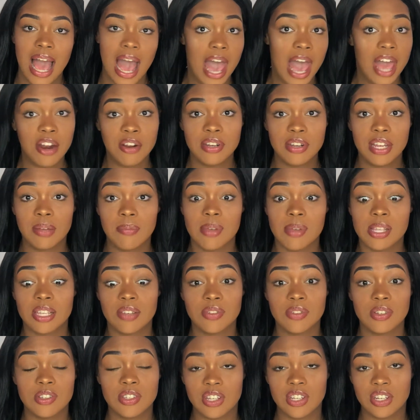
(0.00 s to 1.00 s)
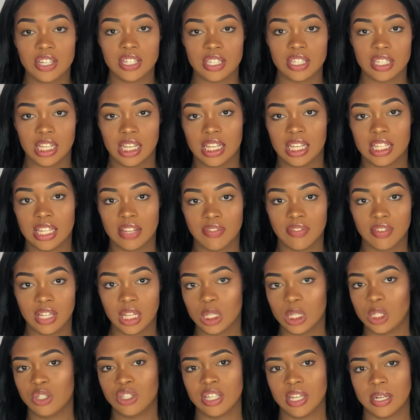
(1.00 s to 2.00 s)
I don't take myself too seriously because I feel
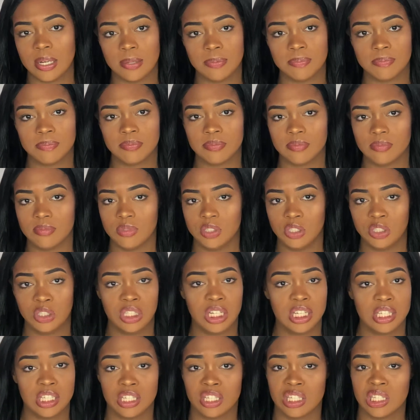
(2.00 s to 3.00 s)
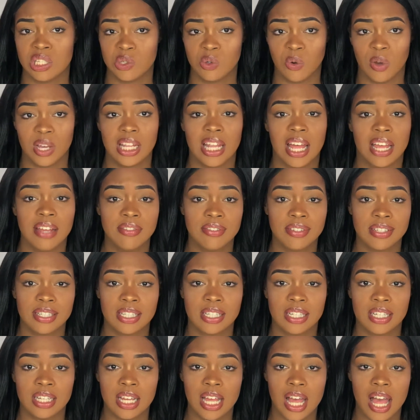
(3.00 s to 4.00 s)
like you shouldn't. You should just enjoy life.
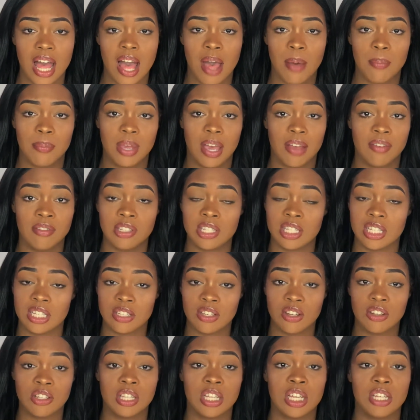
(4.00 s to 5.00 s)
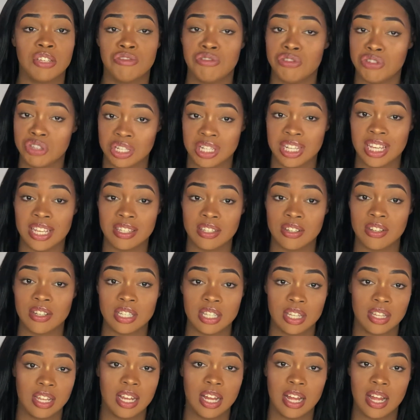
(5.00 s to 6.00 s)
I mean, obviously certain things you should take
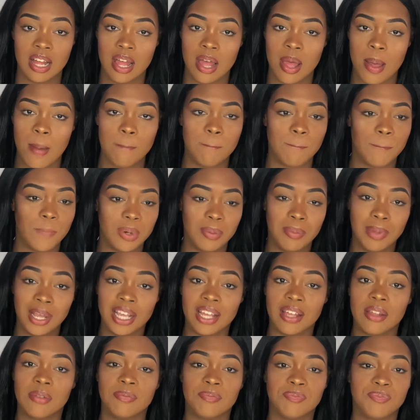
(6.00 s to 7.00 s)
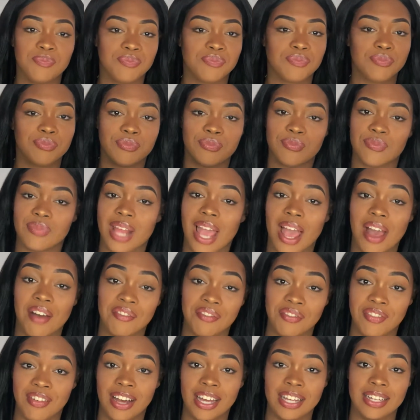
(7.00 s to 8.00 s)
seriously, but makeup, have
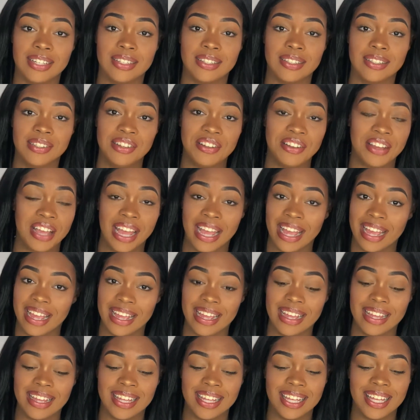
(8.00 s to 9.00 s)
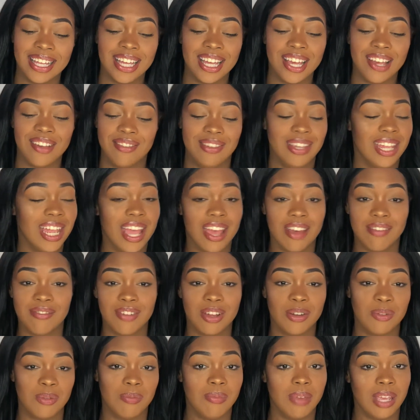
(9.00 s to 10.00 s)
fun, okay? If you have
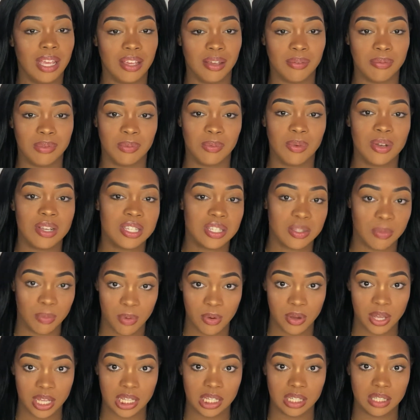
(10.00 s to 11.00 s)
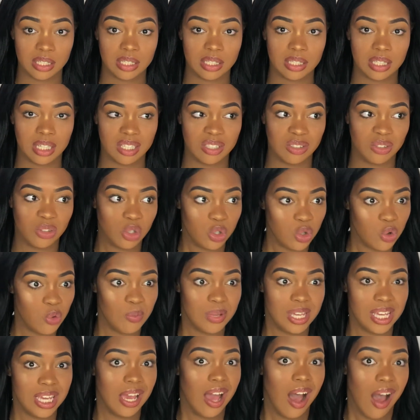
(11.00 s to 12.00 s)
fun with makeup, then what's the point? Like, to
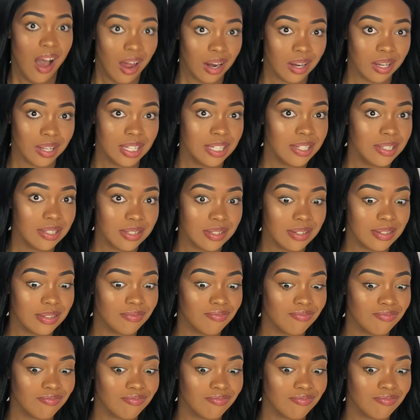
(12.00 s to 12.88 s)
be honest.